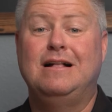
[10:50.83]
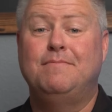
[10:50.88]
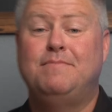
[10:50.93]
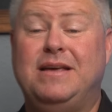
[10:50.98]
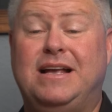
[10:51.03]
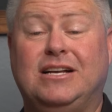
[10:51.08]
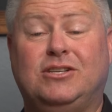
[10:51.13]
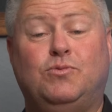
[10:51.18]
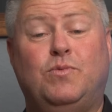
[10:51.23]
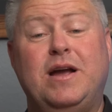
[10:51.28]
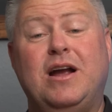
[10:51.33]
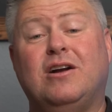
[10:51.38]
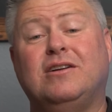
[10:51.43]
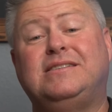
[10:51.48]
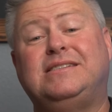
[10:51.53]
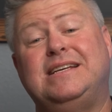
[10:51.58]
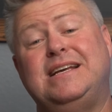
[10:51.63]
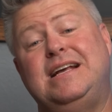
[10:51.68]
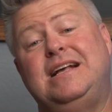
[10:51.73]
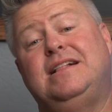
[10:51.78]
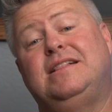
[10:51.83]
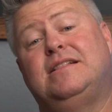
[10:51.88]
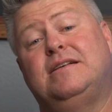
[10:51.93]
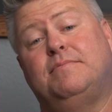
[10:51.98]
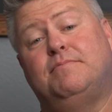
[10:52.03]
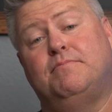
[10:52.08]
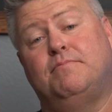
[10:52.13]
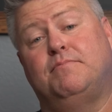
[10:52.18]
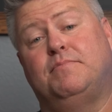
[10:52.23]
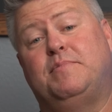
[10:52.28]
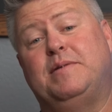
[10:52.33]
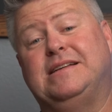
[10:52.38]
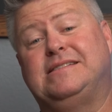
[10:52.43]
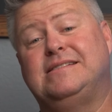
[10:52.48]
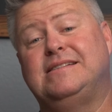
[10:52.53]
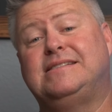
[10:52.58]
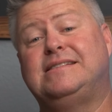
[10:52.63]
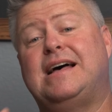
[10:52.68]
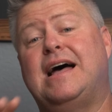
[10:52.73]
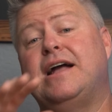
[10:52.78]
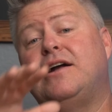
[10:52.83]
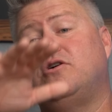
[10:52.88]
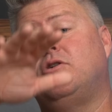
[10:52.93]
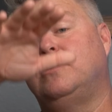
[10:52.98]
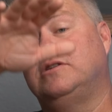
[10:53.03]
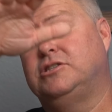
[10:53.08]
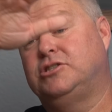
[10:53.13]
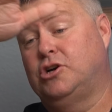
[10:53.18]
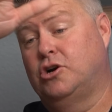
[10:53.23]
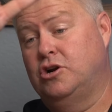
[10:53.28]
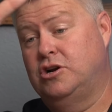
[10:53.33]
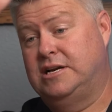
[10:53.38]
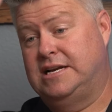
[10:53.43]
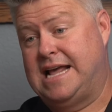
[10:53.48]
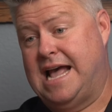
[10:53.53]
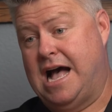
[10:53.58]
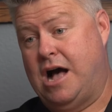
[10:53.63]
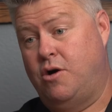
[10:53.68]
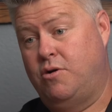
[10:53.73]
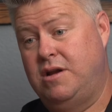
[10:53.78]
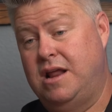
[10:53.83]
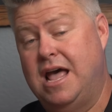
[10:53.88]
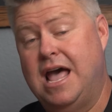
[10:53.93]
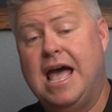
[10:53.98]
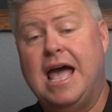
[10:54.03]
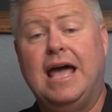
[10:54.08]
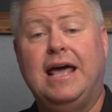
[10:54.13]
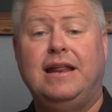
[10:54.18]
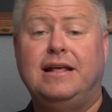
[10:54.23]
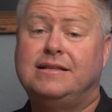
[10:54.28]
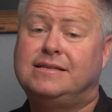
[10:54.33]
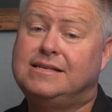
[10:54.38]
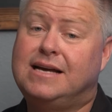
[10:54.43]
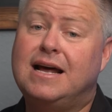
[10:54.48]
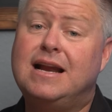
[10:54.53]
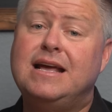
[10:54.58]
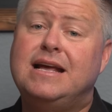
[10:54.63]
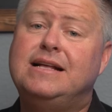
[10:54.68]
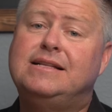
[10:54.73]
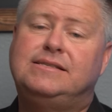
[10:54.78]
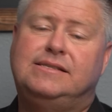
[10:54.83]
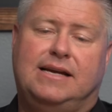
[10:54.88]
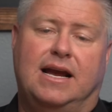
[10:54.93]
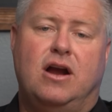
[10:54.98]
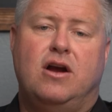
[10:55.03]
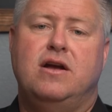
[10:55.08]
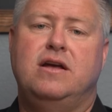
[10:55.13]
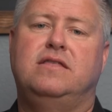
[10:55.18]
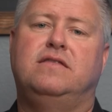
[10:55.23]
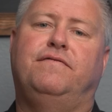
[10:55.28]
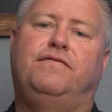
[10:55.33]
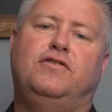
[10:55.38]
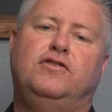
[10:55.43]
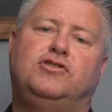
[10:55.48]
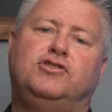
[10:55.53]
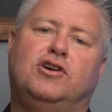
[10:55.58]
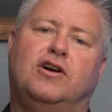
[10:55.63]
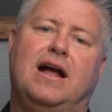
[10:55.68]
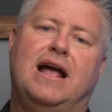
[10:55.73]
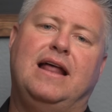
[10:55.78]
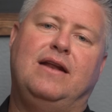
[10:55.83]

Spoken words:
because we are seeing the business cycle turn down, and it's going to get scary in the future.